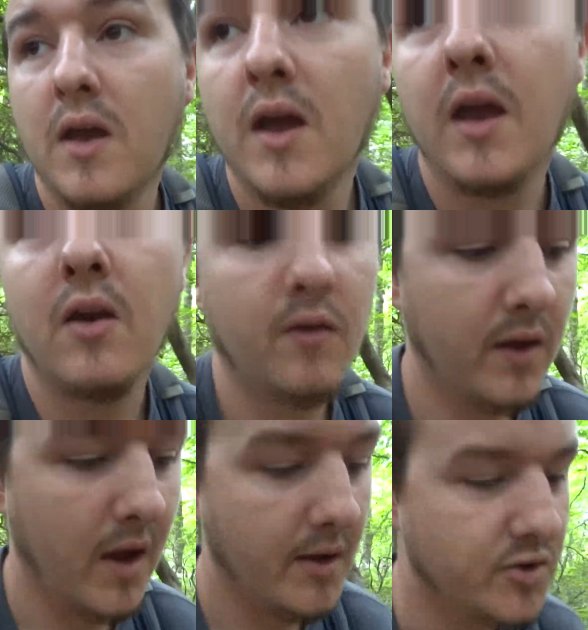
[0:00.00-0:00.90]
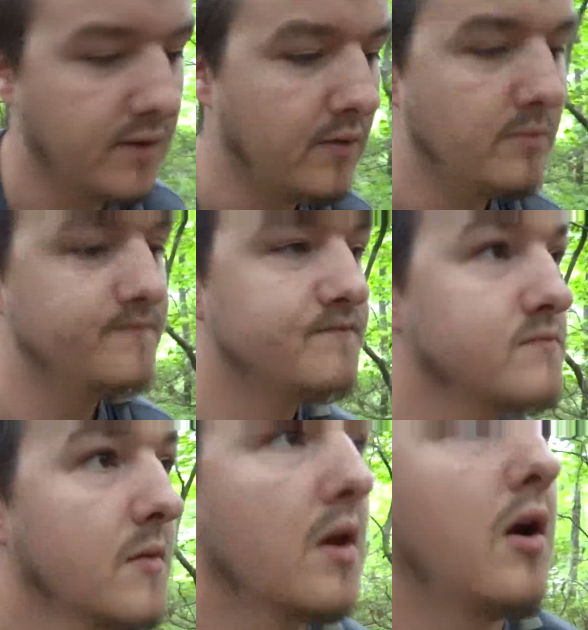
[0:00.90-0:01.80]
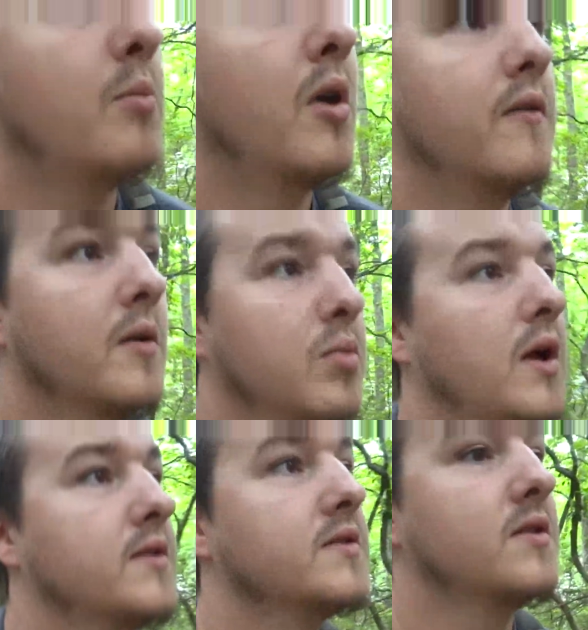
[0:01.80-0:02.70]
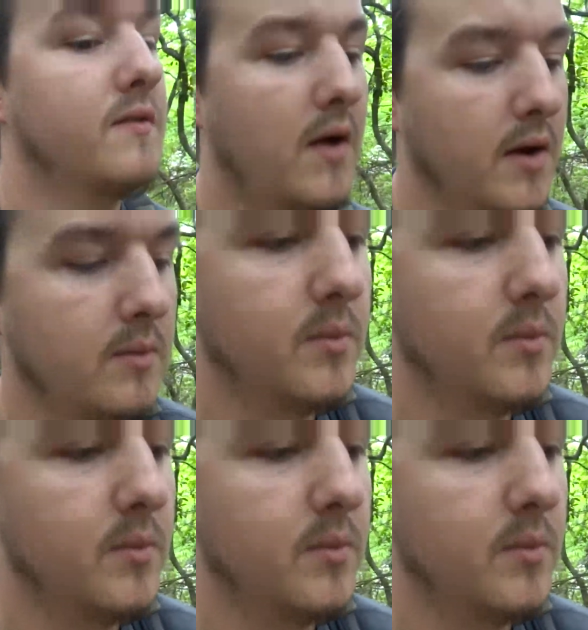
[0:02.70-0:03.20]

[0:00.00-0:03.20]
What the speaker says: and on the edge of them are perfect places to find them.